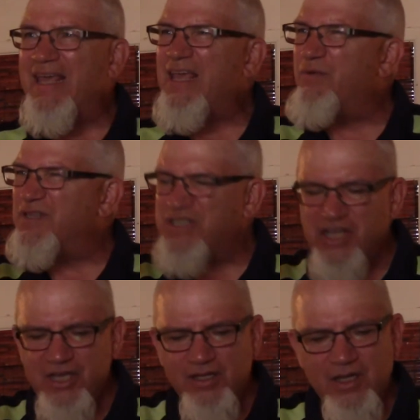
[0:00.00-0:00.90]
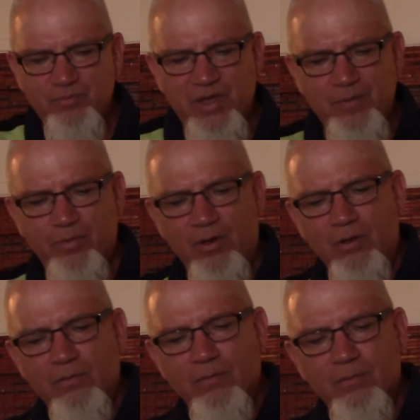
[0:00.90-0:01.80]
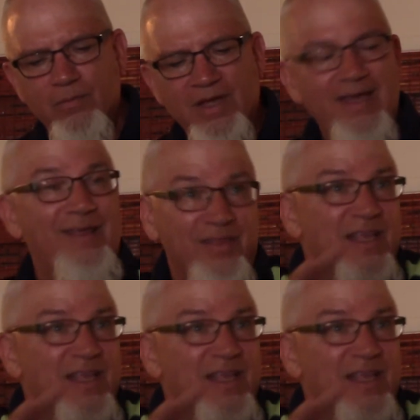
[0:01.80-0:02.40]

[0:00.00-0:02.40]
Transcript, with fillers: He was healing people. It,